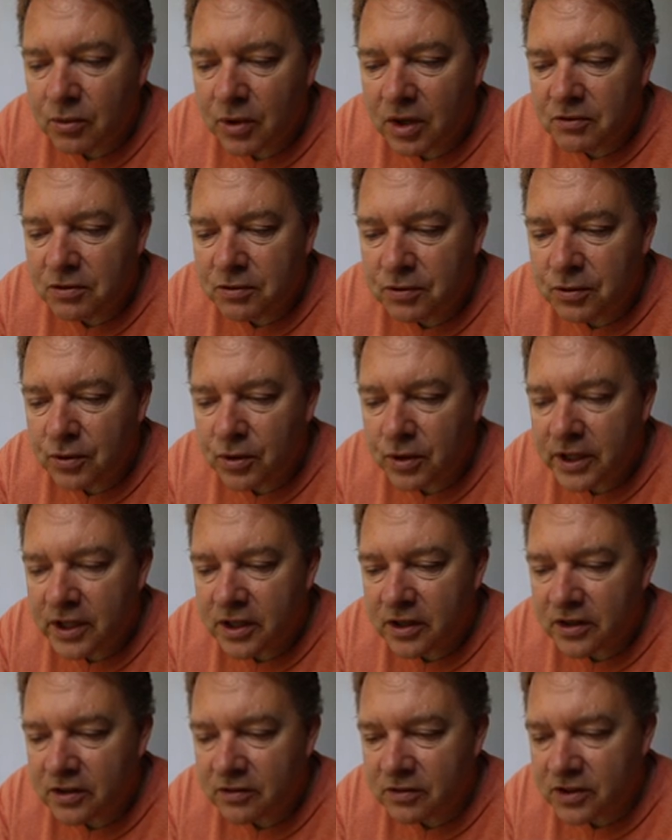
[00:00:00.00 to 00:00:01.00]

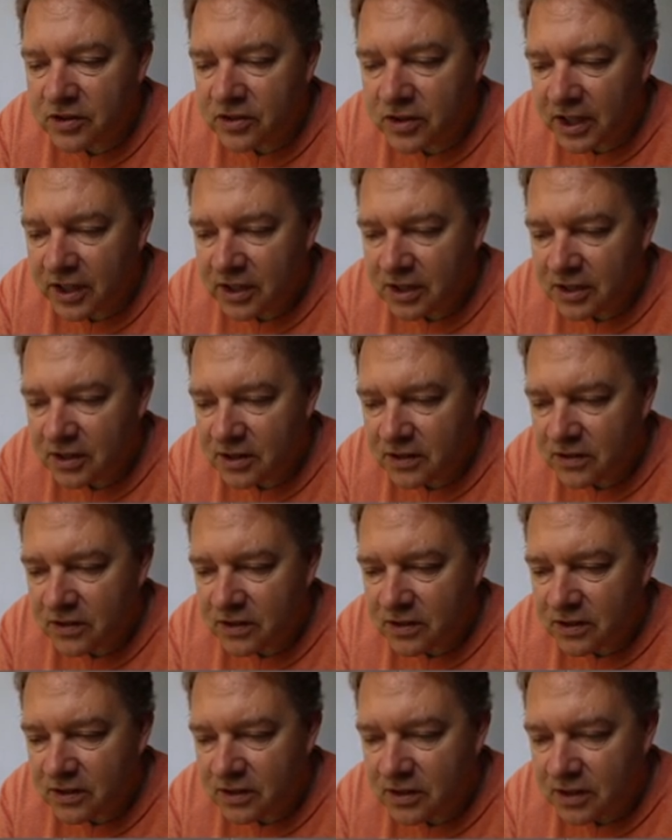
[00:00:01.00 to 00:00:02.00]
1/40th of a
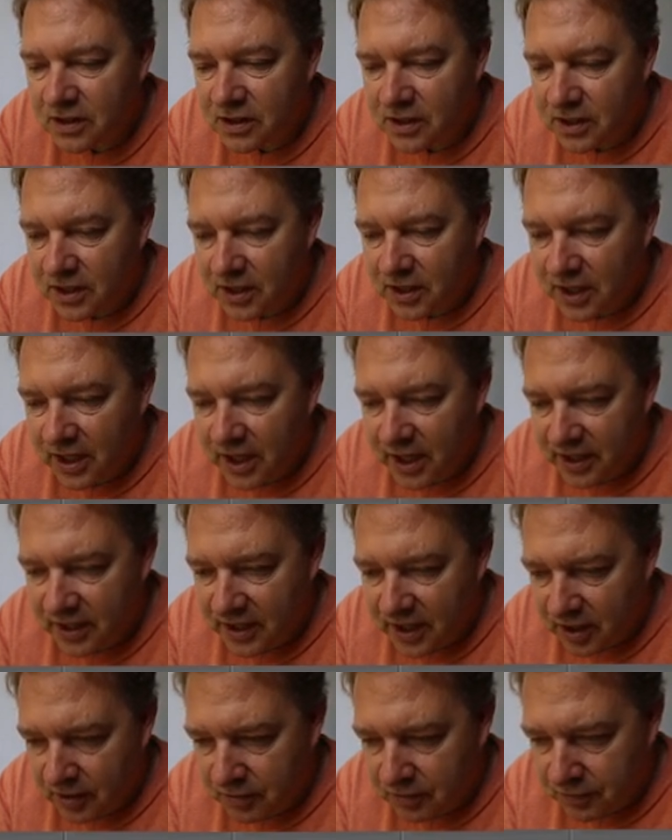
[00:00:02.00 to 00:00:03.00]
second
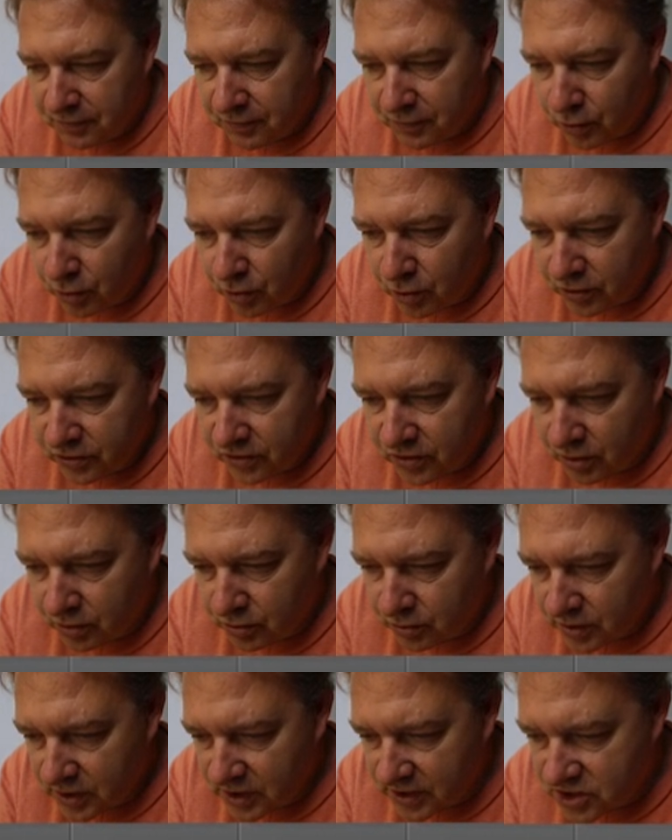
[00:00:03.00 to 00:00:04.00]
at f4, so
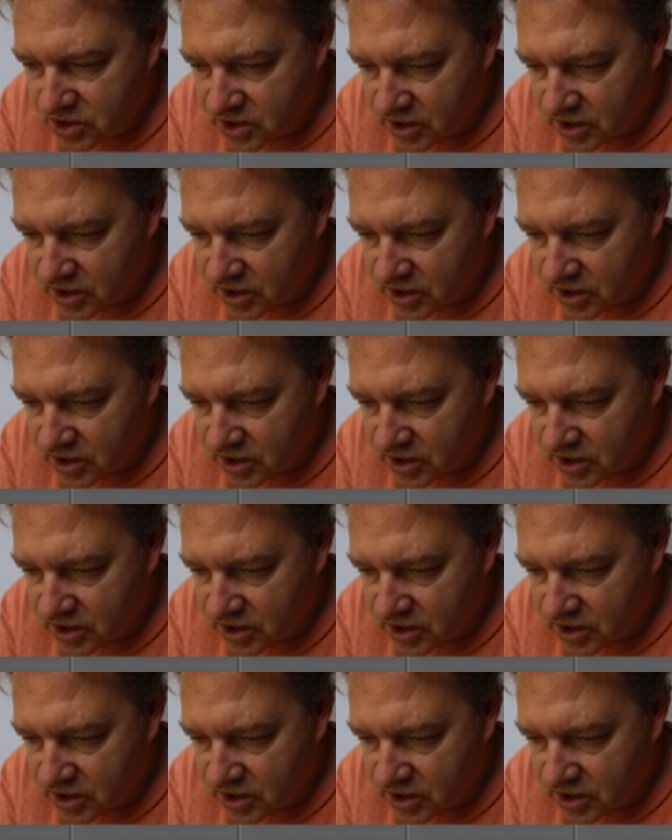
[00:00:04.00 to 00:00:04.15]
a really